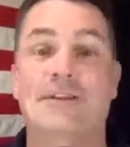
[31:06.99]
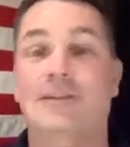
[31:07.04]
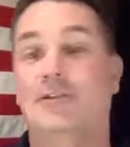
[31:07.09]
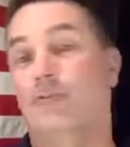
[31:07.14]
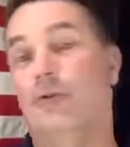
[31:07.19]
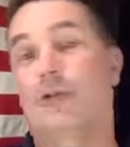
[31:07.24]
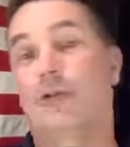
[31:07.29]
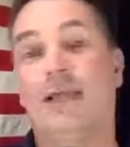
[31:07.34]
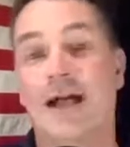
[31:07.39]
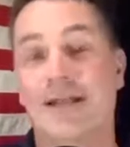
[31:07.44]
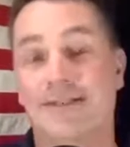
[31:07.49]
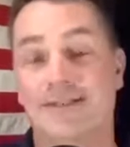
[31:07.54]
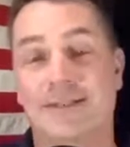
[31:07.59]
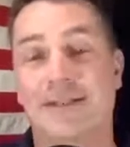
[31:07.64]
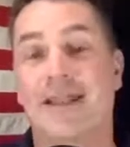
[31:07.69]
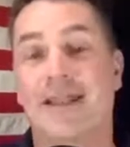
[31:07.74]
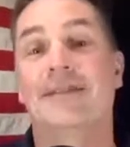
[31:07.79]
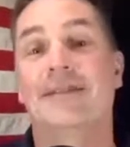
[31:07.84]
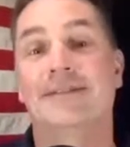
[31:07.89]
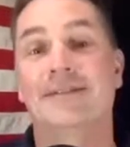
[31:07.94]
You realize that
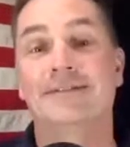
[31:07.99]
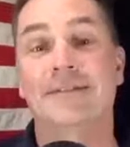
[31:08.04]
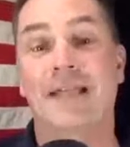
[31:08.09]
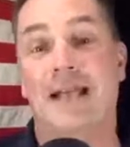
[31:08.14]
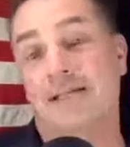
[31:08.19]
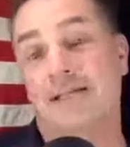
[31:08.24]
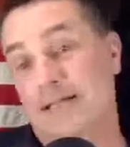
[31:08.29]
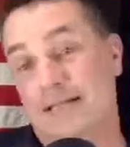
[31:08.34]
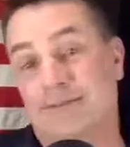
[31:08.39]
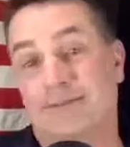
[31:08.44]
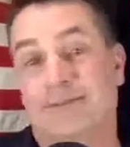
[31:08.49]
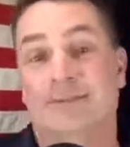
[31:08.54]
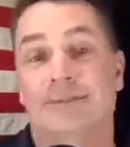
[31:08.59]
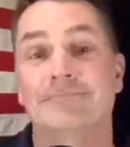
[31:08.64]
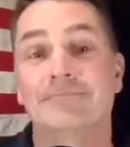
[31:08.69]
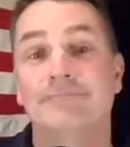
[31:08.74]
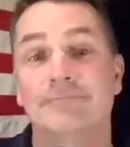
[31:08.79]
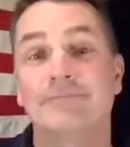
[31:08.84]
hey, these guys actually